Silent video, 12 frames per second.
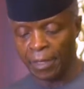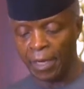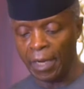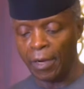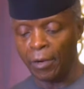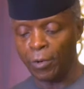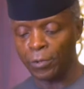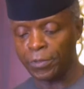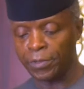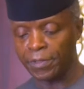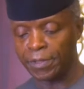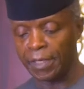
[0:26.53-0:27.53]
uh,
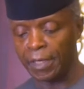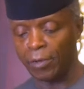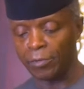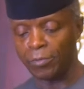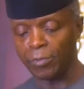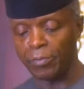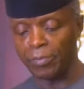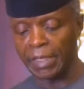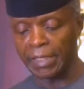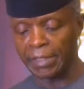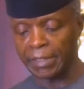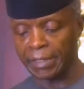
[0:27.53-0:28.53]
hosts, the Honorable
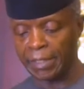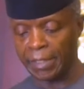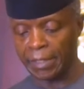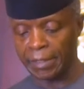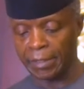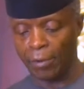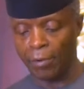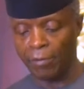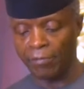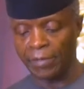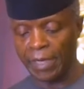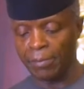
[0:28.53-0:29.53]
Minister
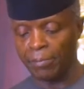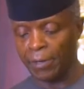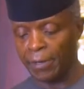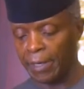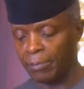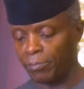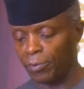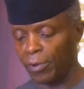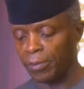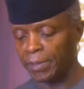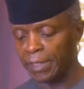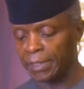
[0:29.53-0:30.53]
of Labour,
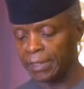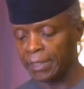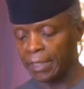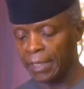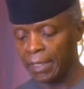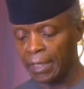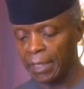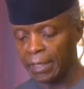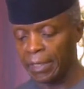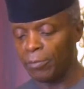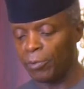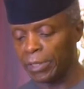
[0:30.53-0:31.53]
Employment,
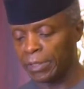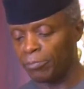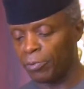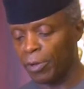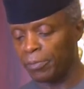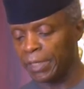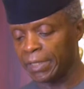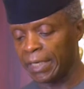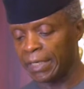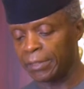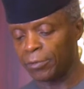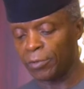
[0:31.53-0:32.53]
Labour and Employment,
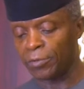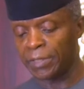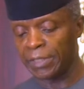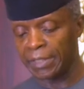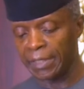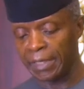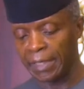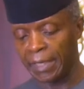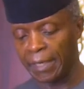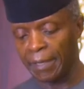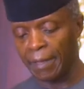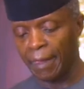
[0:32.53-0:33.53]
Senator Chris
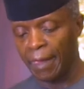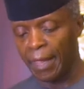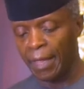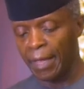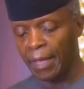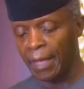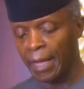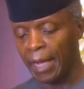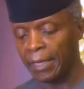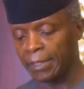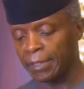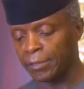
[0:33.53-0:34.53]
Ngige,
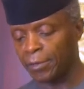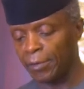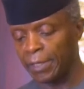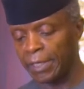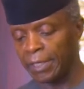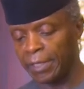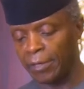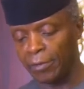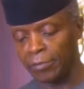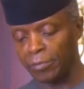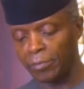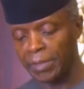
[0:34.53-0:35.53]
and his colleague, the
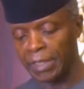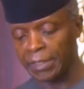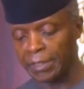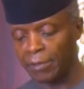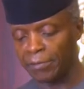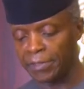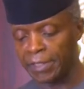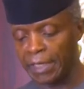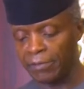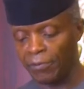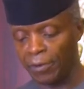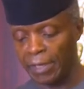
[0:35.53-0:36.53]
Honorable Minister of
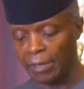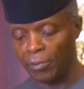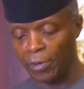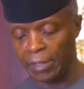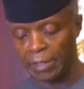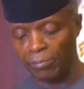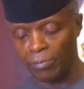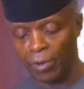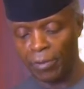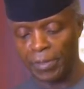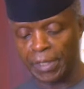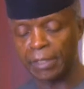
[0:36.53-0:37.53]
State for Labour and
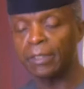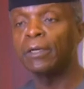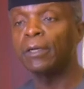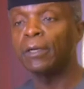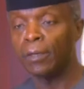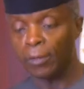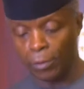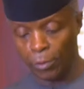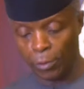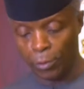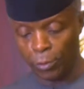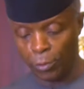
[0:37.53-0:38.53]
Employment,
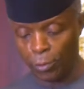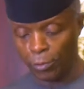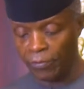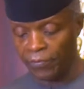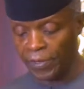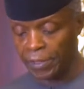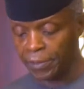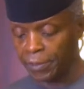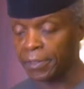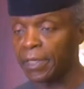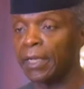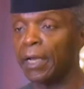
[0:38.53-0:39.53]
Olorogun
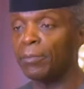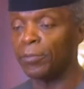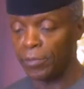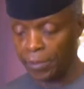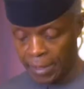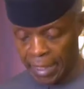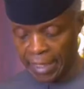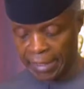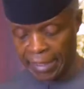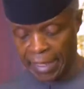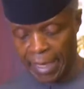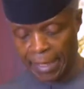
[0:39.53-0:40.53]
Festus Keyamo,
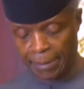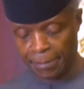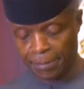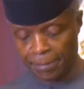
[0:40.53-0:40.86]
SAN.